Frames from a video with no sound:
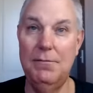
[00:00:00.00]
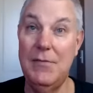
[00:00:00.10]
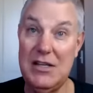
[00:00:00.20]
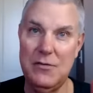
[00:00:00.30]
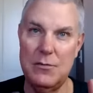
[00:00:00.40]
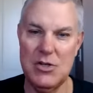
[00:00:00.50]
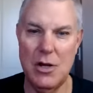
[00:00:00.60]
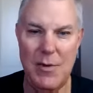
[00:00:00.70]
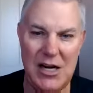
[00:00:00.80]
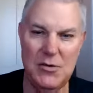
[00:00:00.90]
That's from John
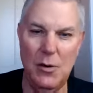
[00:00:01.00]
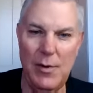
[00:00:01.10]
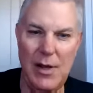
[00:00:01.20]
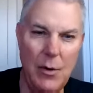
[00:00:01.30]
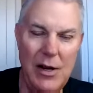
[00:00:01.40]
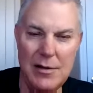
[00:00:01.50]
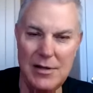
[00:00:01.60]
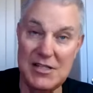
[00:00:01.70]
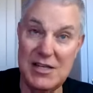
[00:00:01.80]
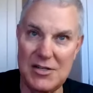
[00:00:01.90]
Maxwell, by the way. At
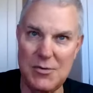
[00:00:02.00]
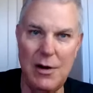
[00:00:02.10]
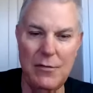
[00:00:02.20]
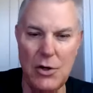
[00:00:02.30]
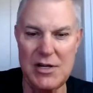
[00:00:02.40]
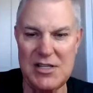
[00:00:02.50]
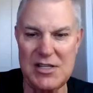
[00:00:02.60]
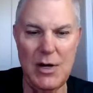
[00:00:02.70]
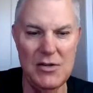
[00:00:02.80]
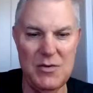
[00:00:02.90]
least that's where I've heard it.
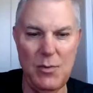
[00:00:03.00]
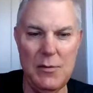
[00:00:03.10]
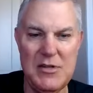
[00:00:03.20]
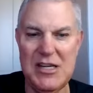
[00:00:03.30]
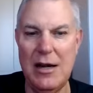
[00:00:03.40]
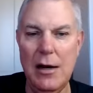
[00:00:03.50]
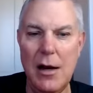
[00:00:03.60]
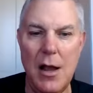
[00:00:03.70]
Somebody else has probably said it.